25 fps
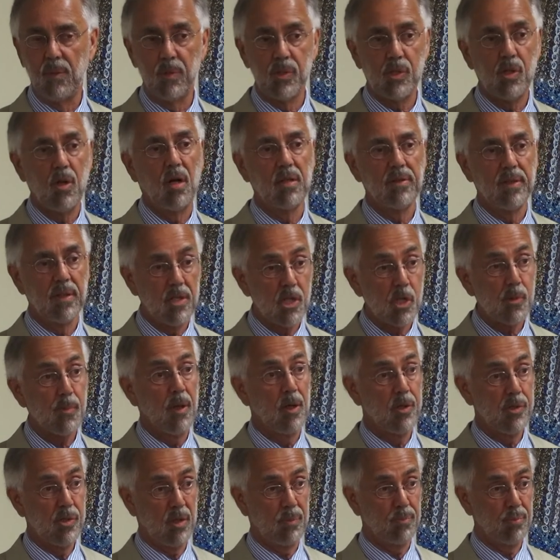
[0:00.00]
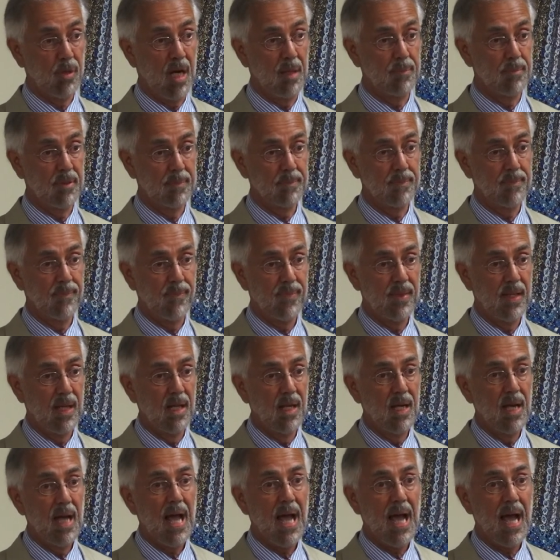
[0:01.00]
It was called the disposal problem.
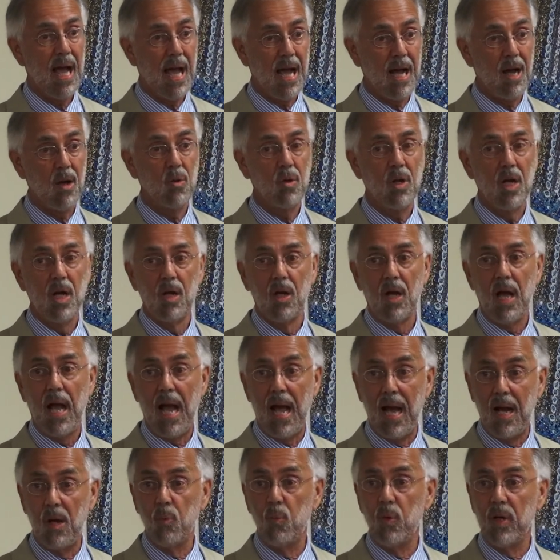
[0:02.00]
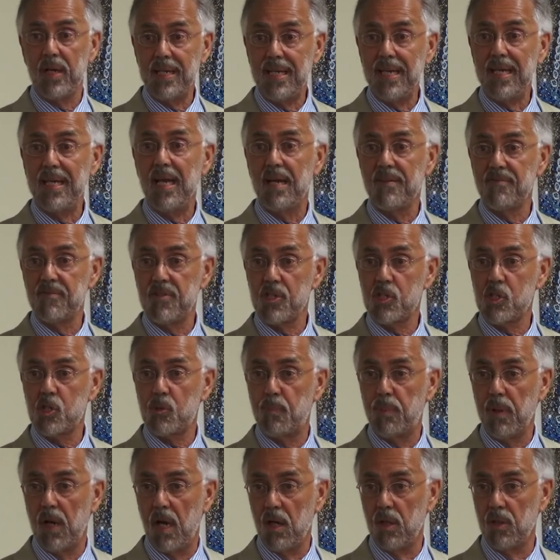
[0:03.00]
How would he have
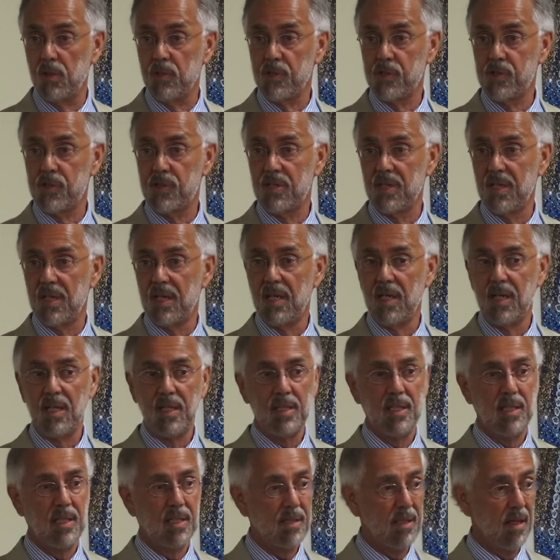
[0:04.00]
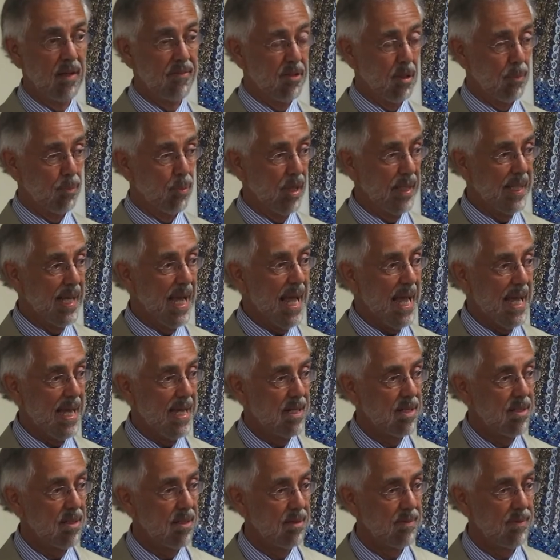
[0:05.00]
disposed of the
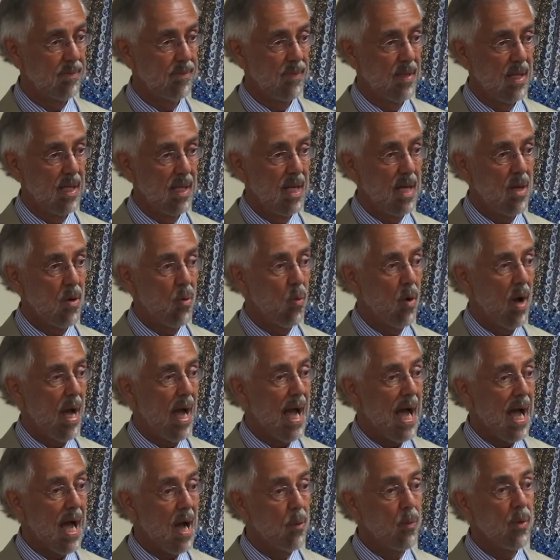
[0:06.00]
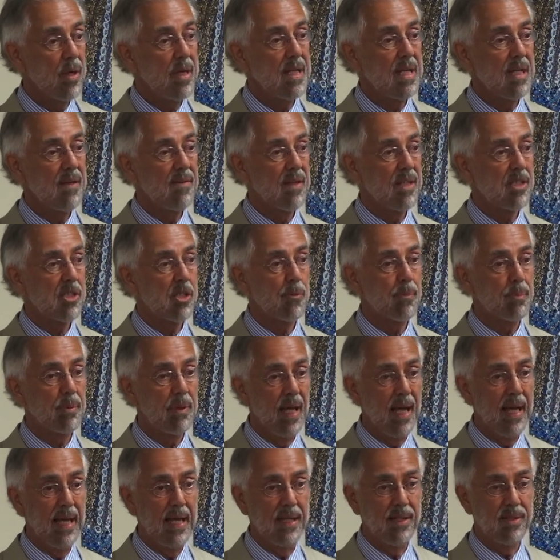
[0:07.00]
brigade? How would he have
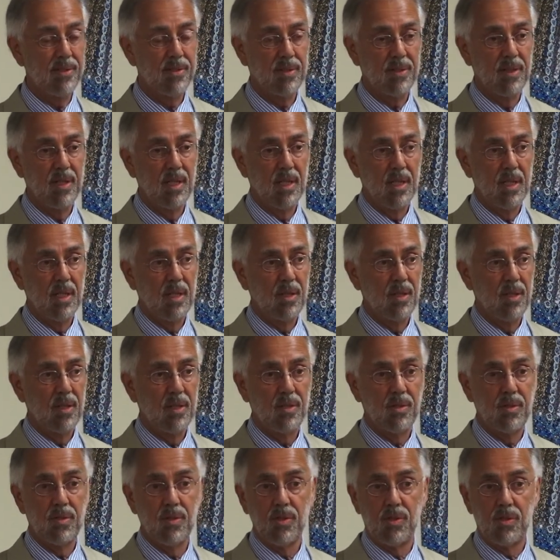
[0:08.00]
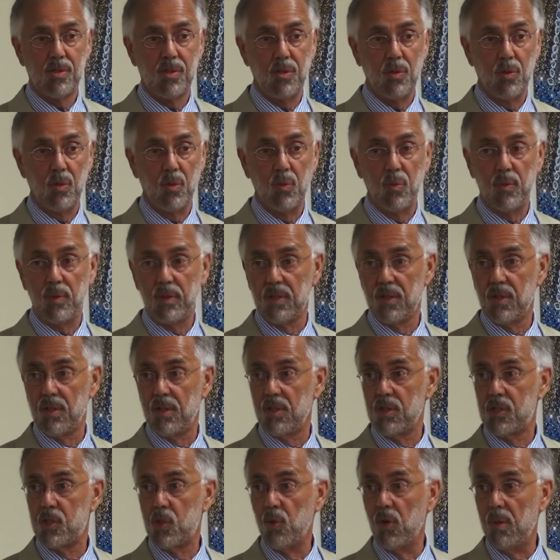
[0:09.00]
explained to
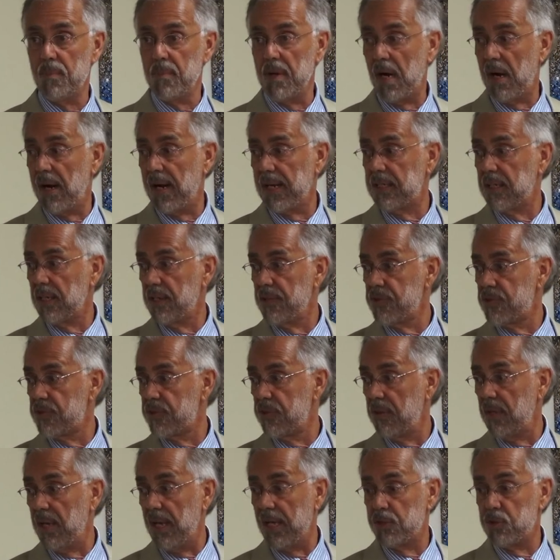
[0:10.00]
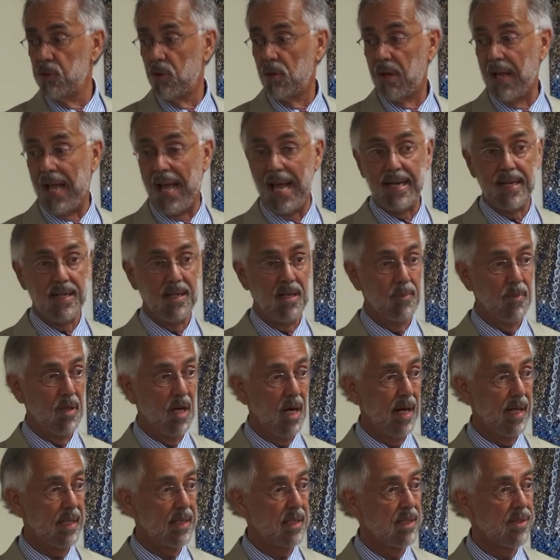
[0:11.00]
Americans and to Latin
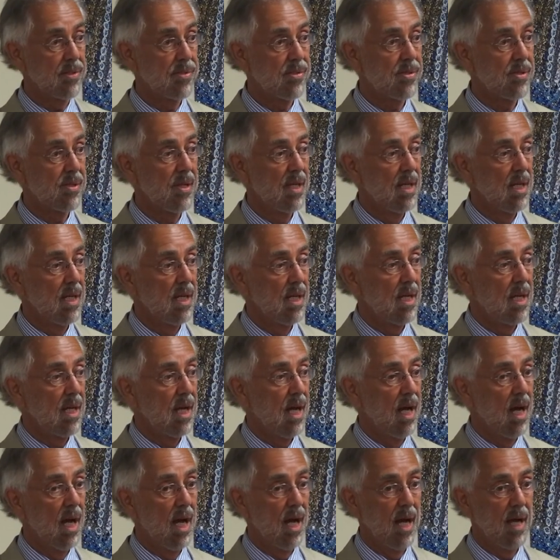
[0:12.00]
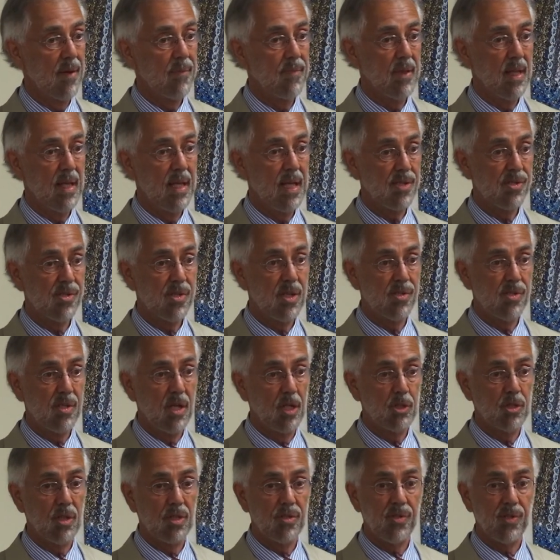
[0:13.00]
Americans his
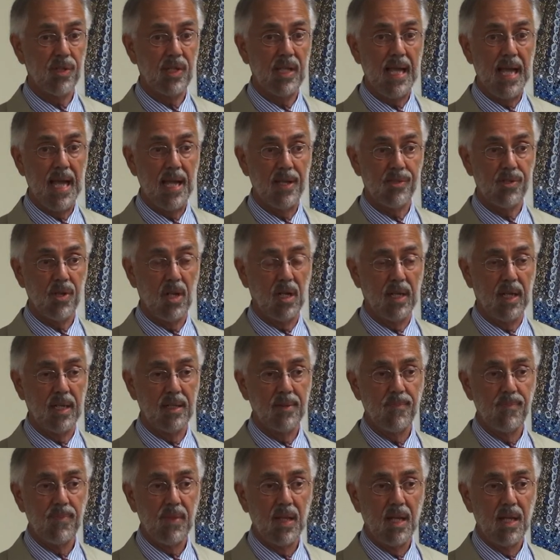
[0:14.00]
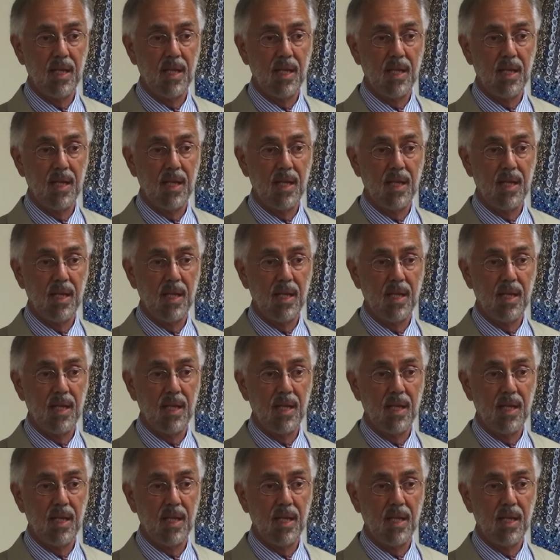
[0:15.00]
decision to cancel it?